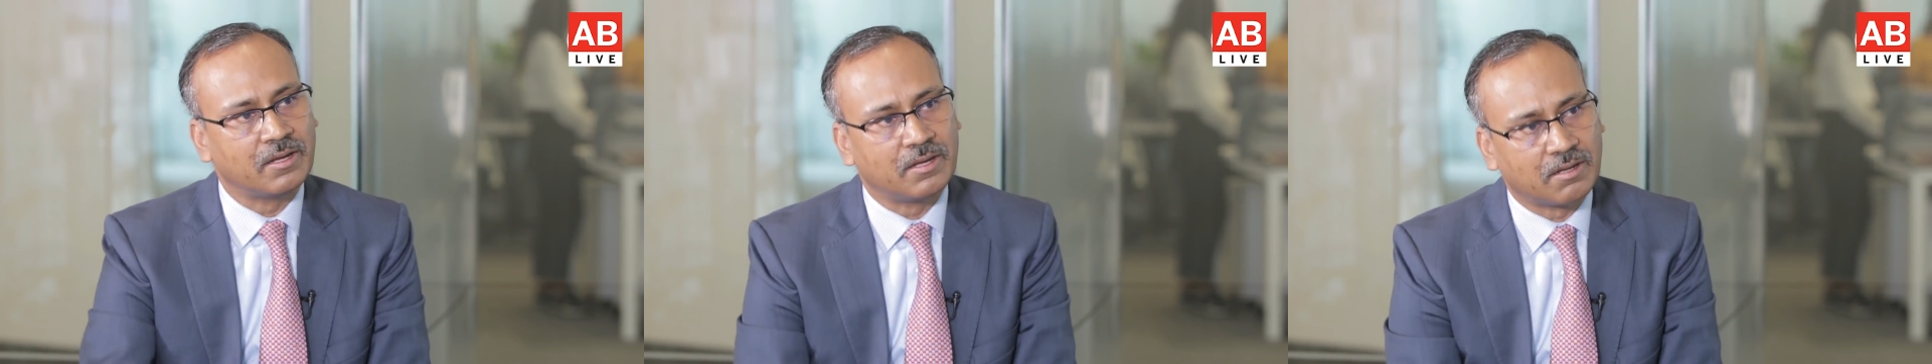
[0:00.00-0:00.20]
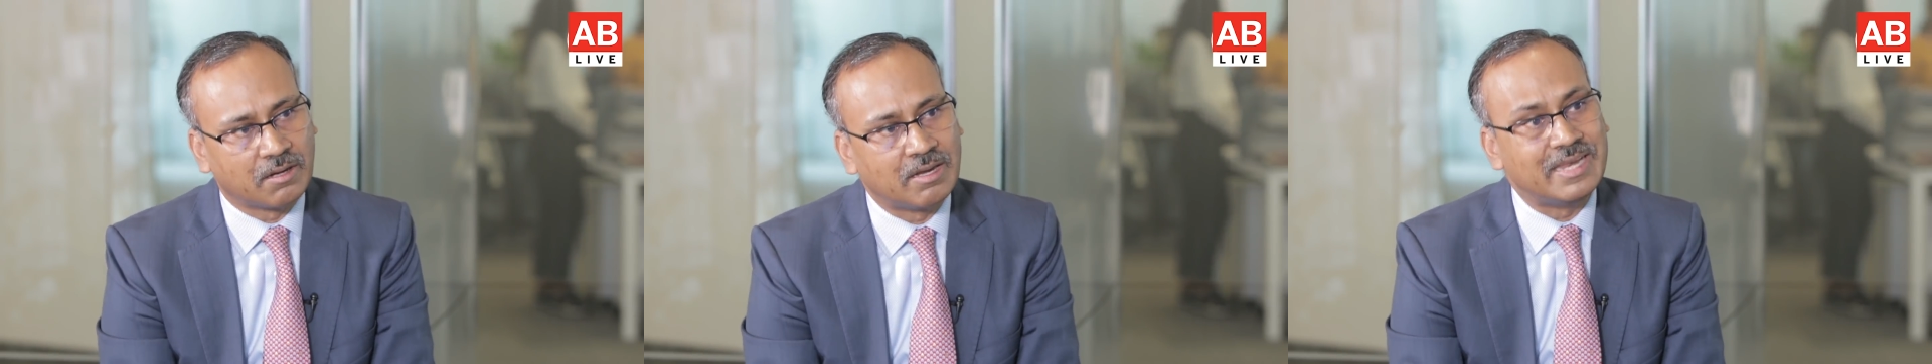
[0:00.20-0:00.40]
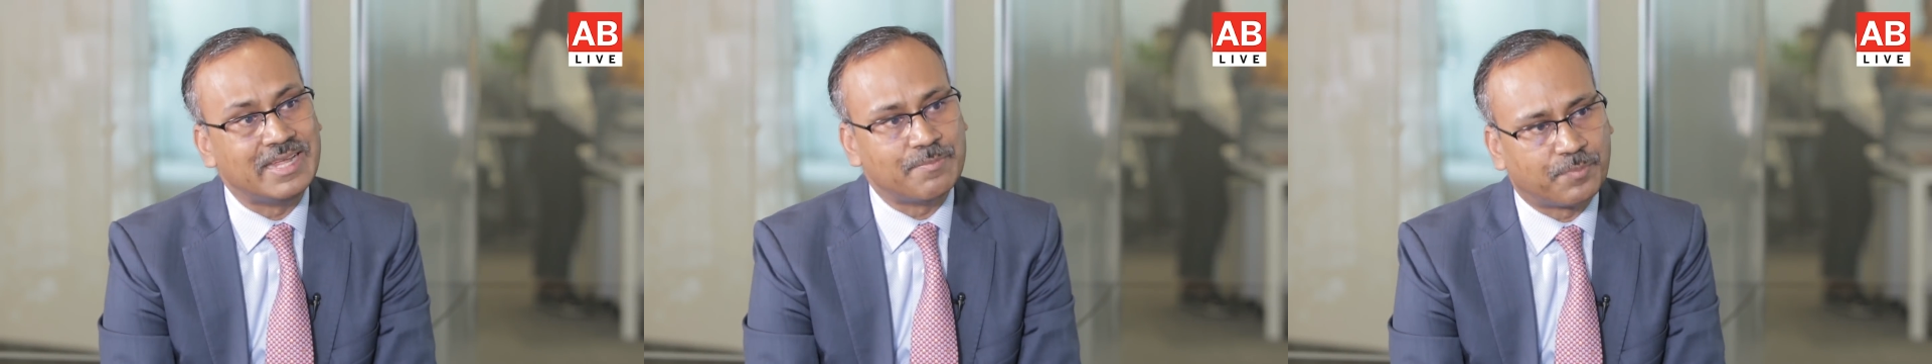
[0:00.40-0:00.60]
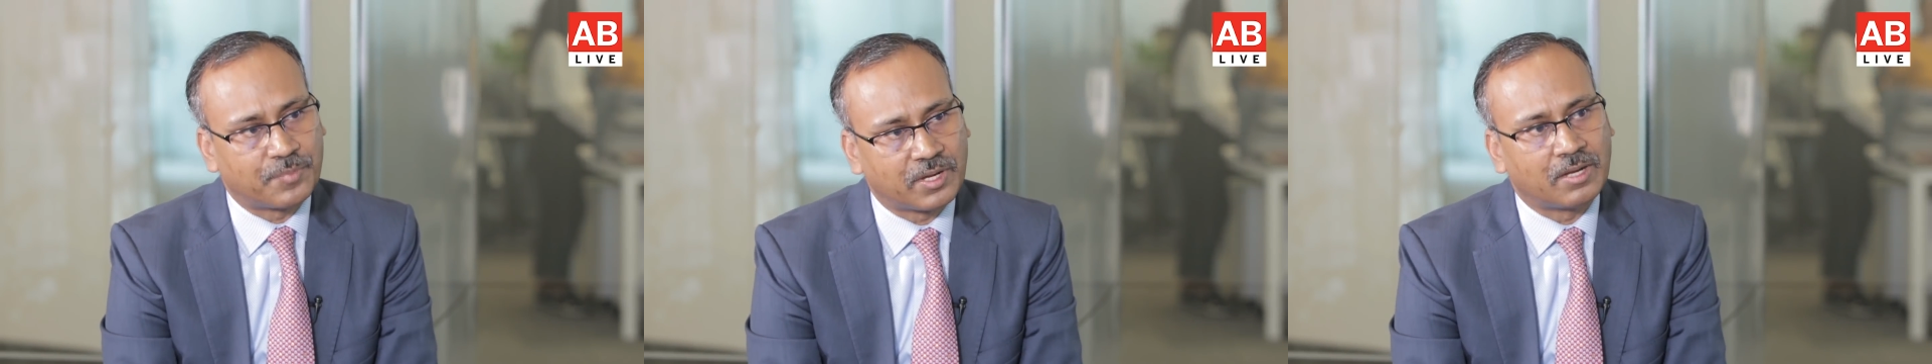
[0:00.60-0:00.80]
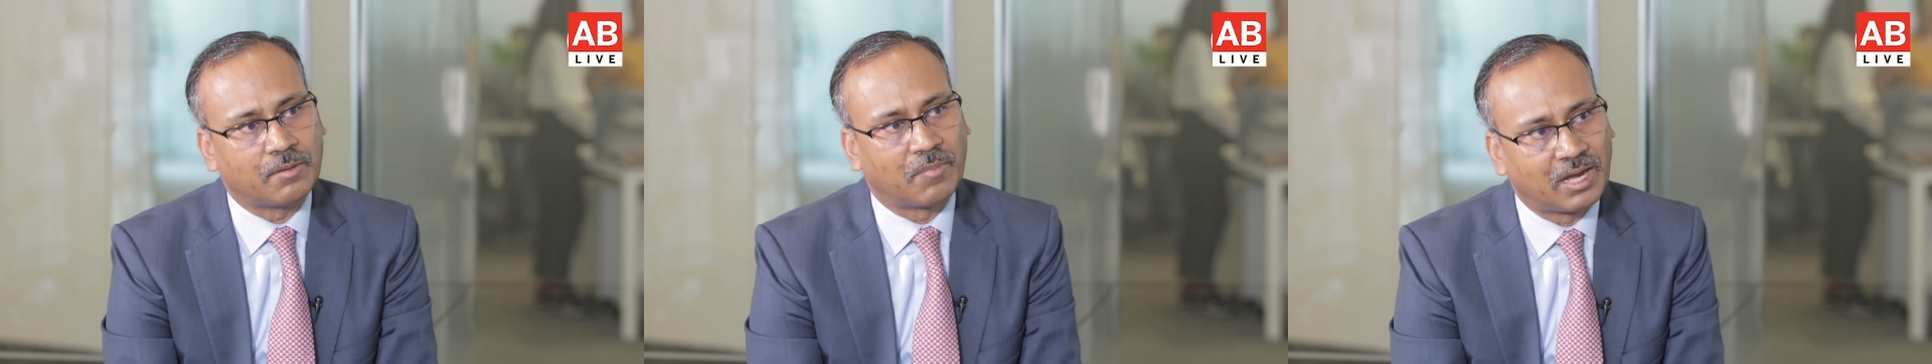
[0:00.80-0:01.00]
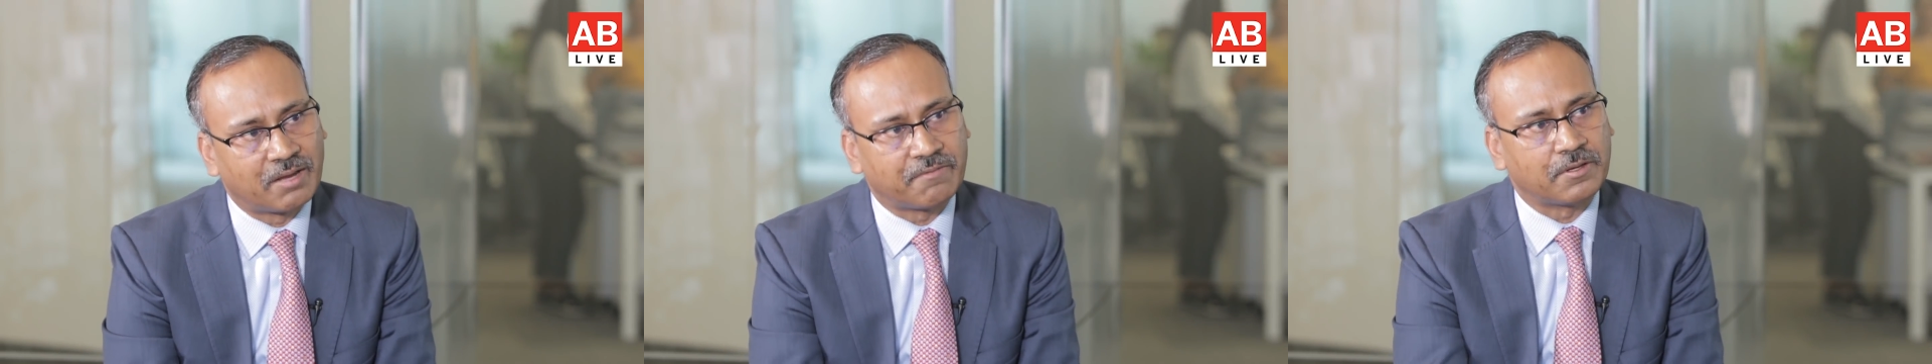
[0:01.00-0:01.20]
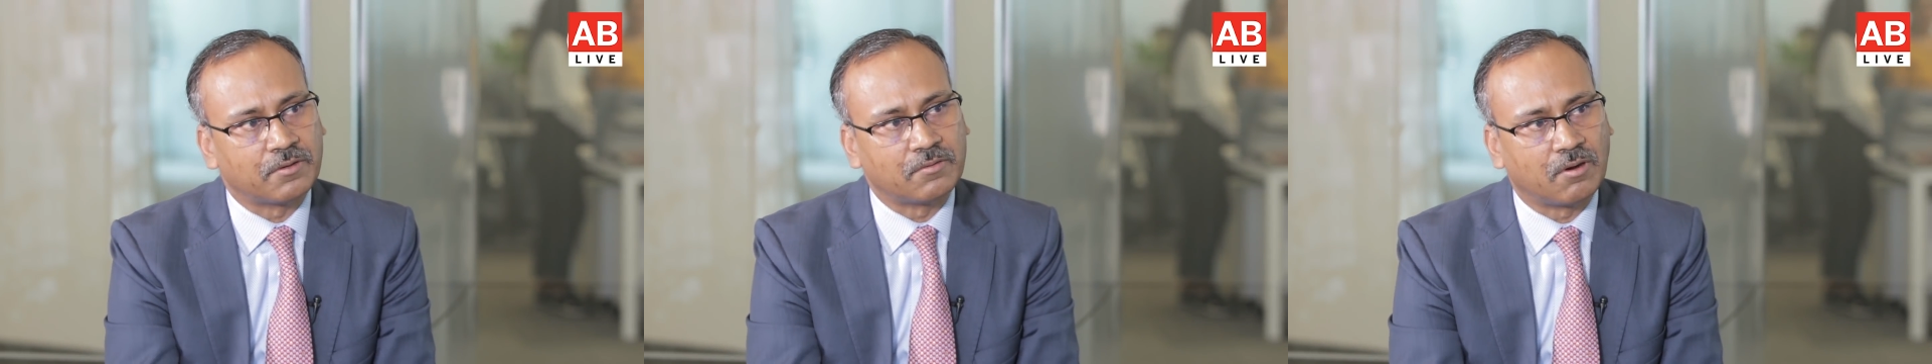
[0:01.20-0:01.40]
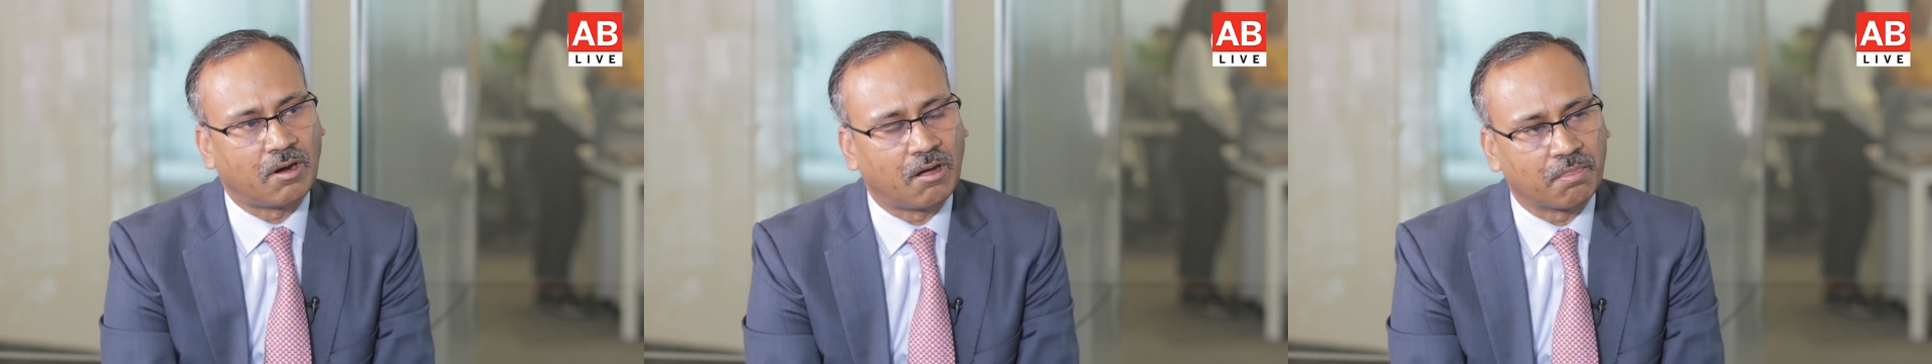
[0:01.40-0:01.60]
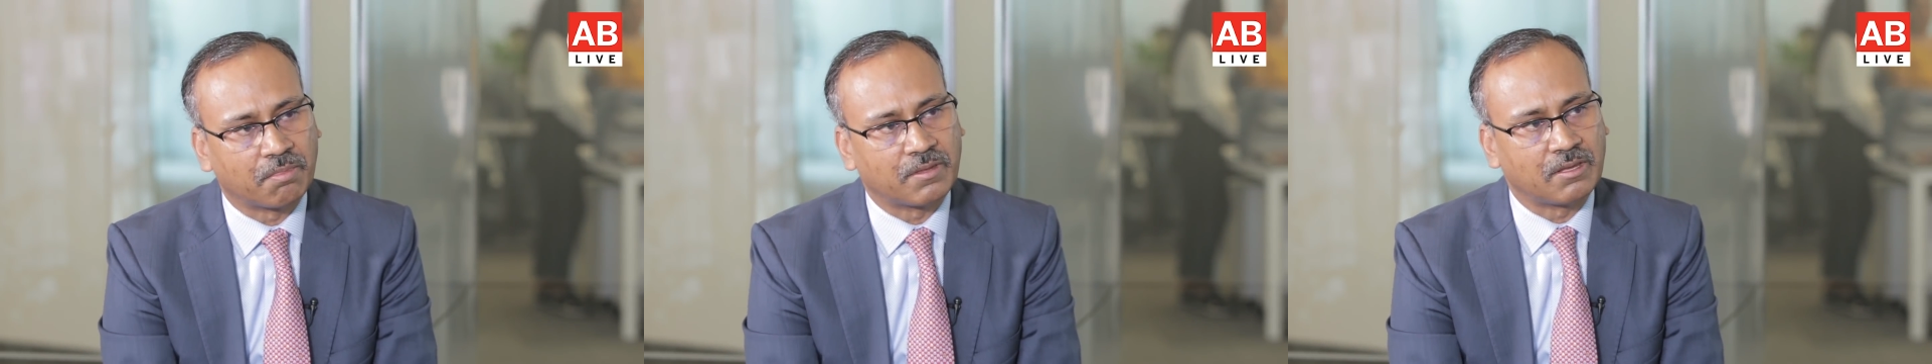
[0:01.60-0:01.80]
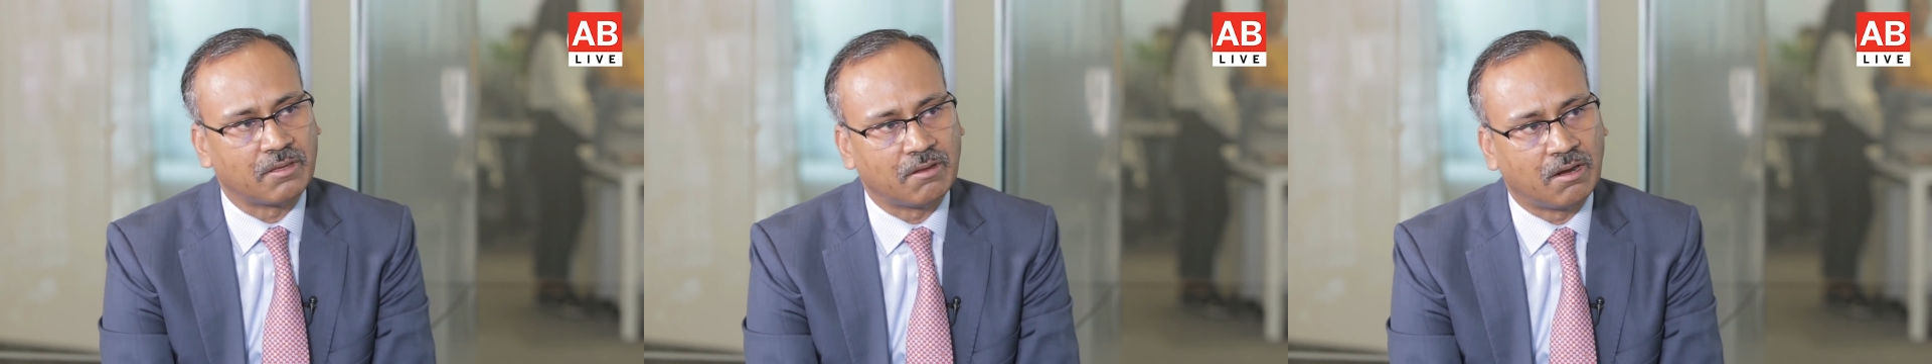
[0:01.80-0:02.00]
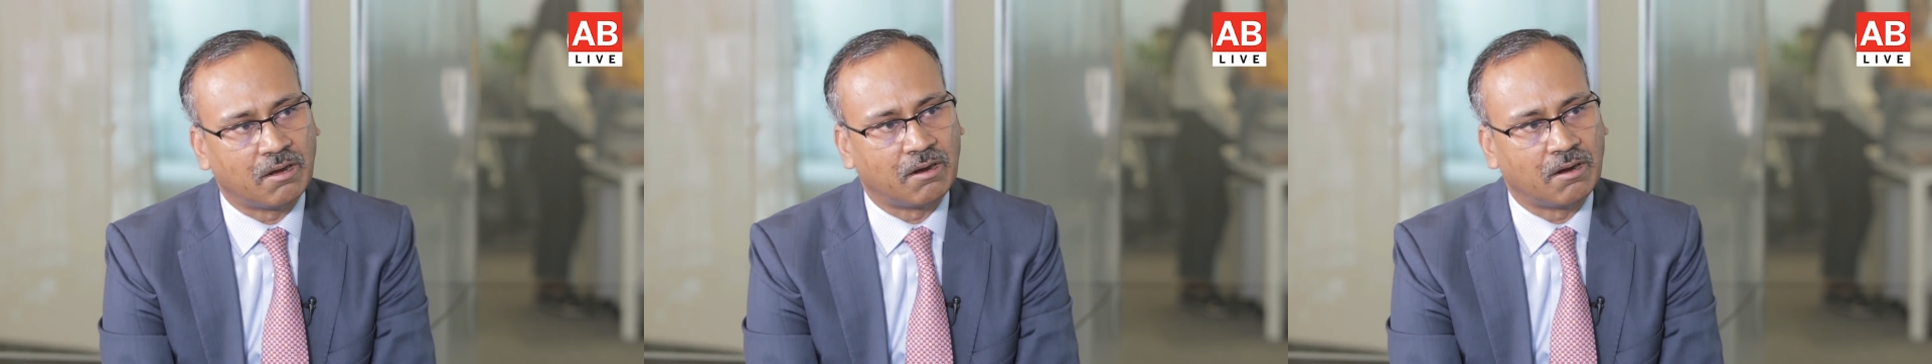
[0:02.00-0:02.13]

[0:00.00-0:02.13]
leap in my view on the